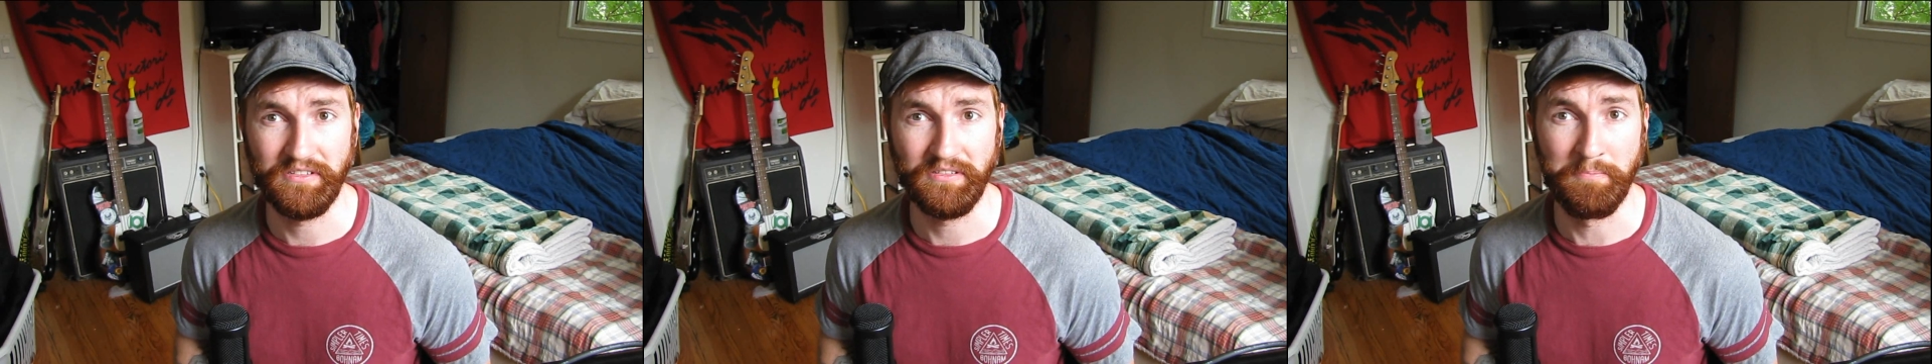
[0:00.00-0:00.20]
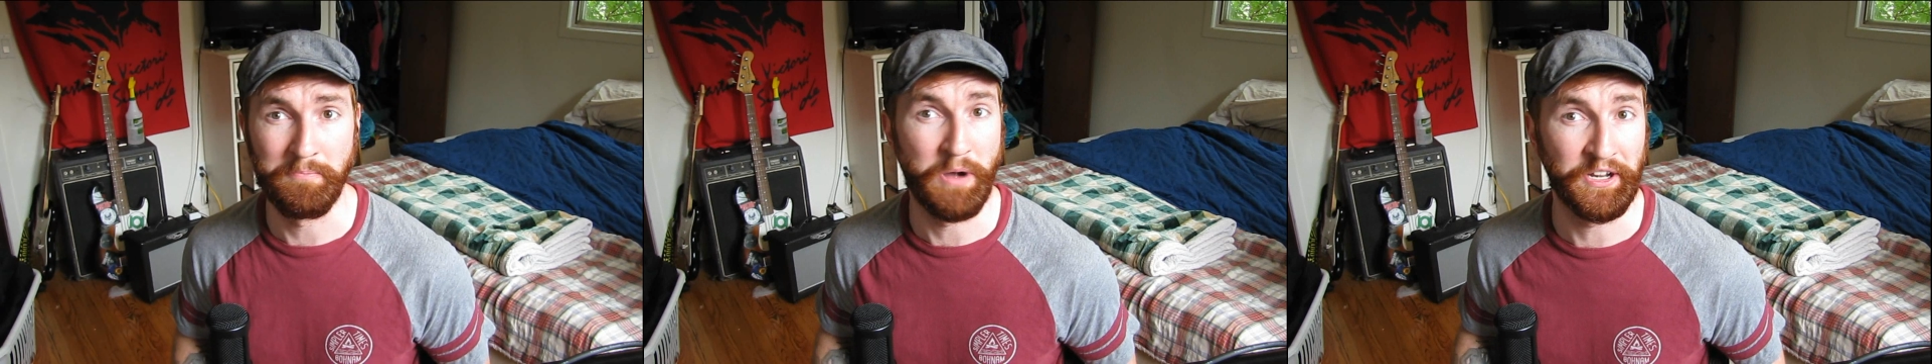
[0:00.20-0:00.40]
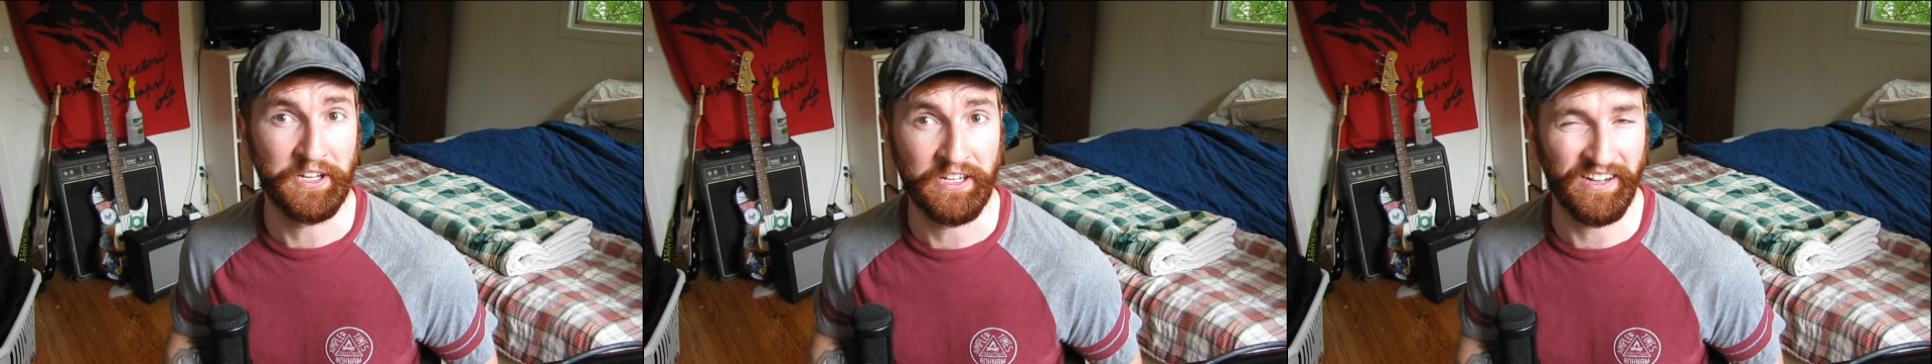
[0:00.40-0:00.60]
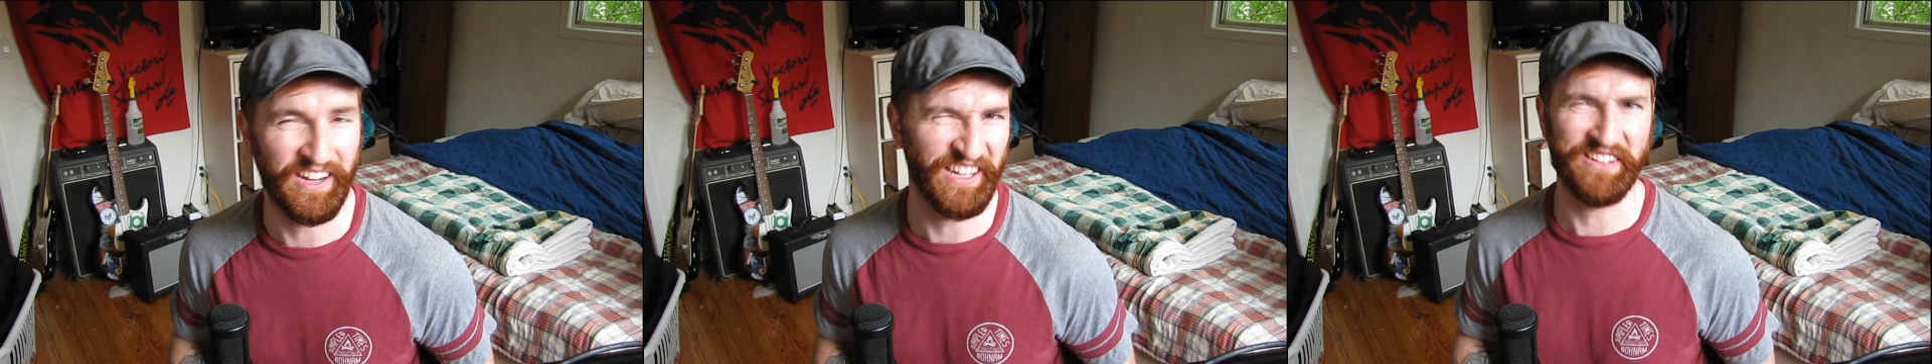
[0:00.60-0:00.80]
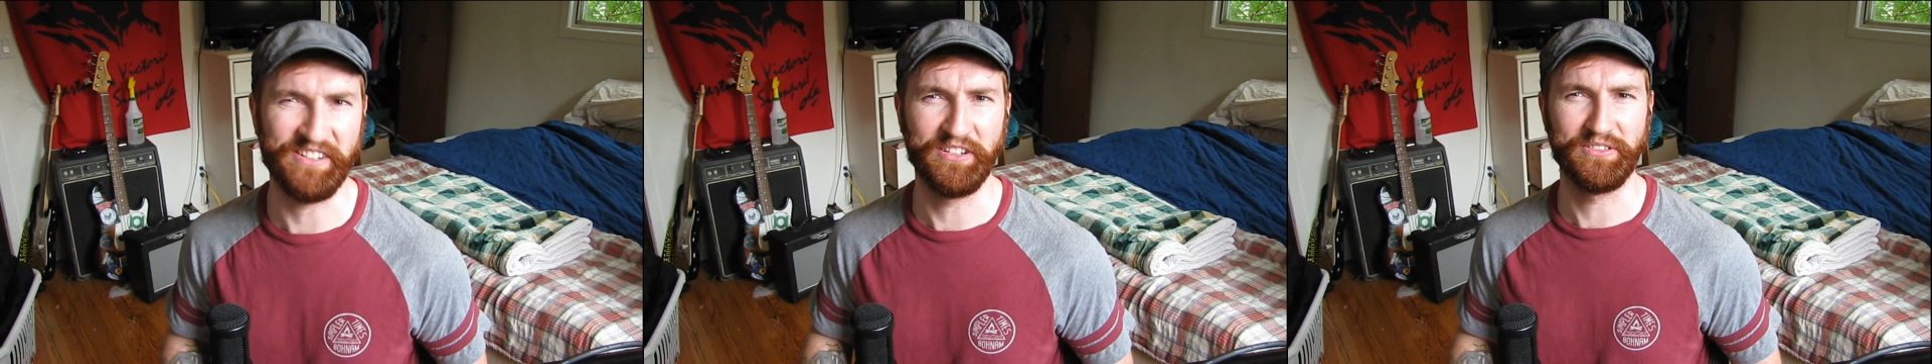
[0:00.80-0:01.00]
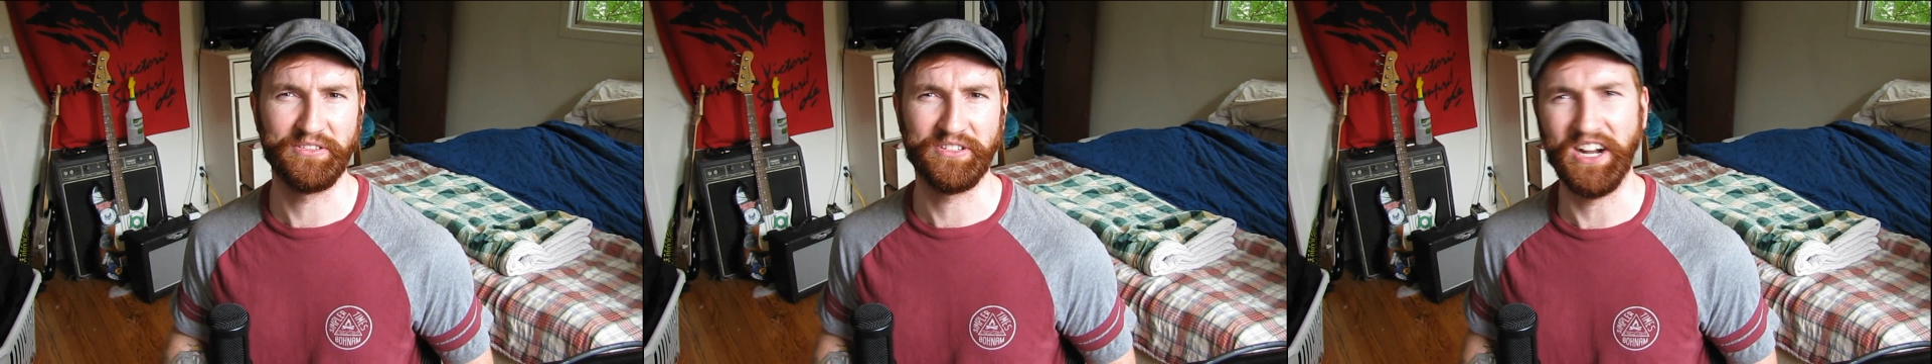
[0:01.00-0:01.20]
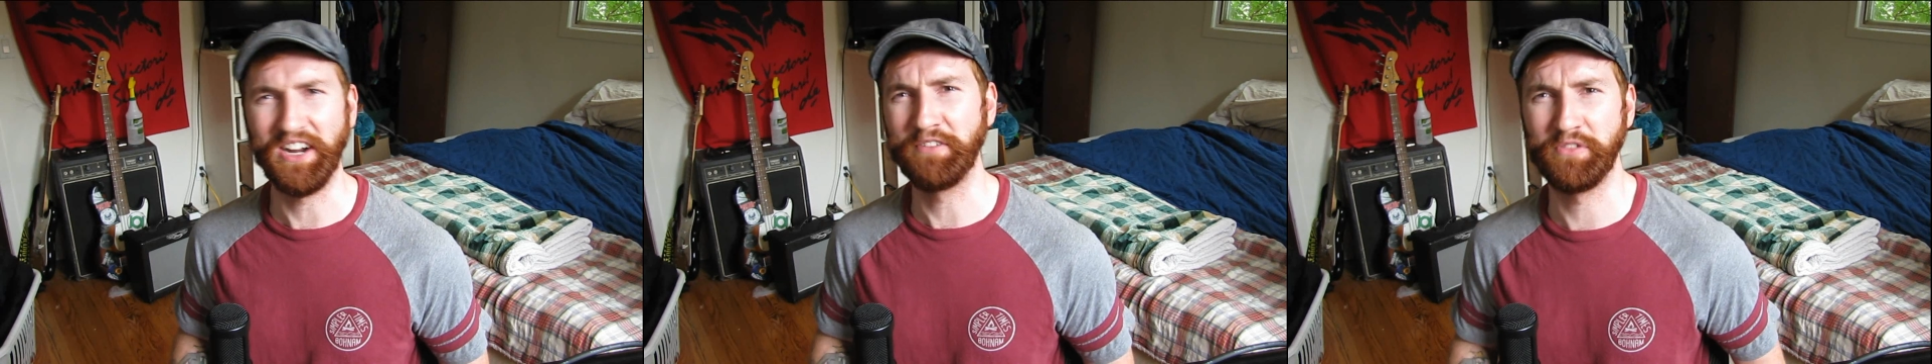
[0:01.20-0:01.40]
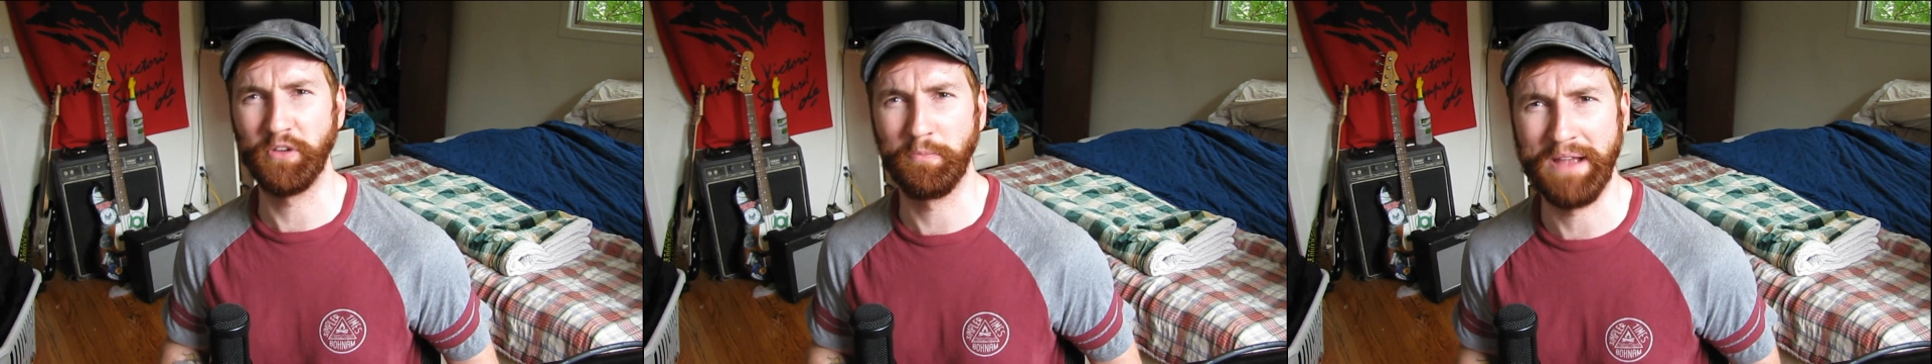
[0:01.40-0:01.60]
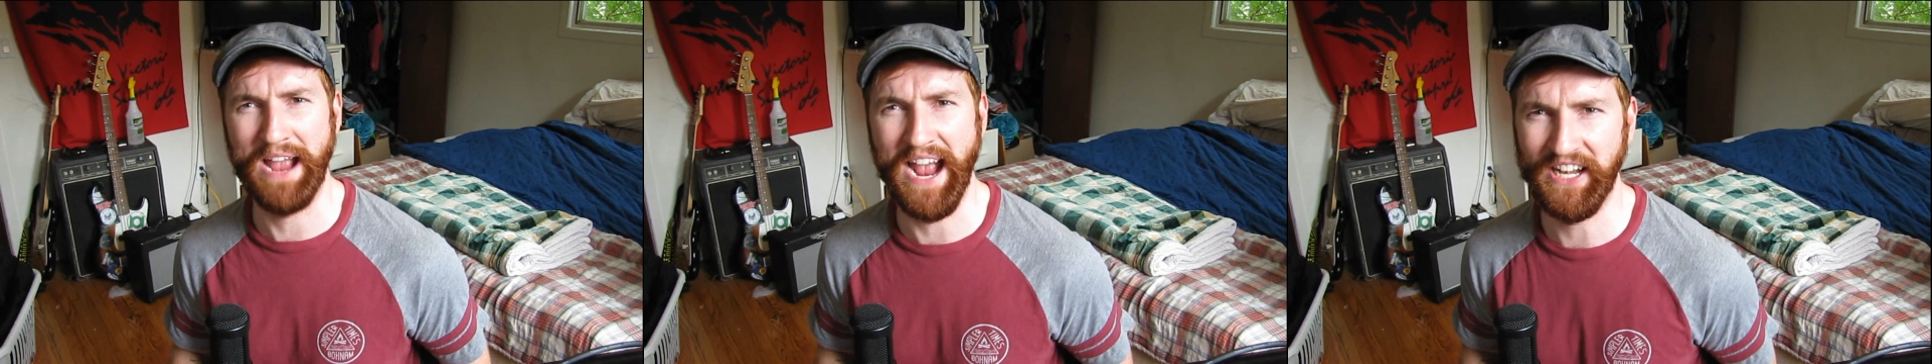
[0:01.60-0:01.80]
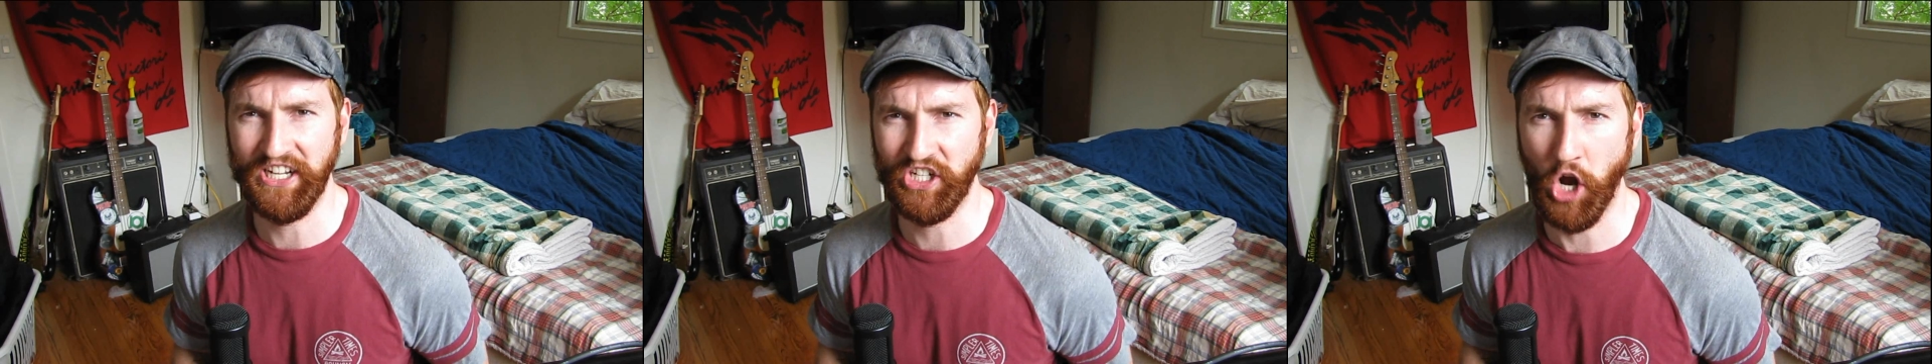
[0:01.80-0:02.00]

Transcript: money. I kind of feel bad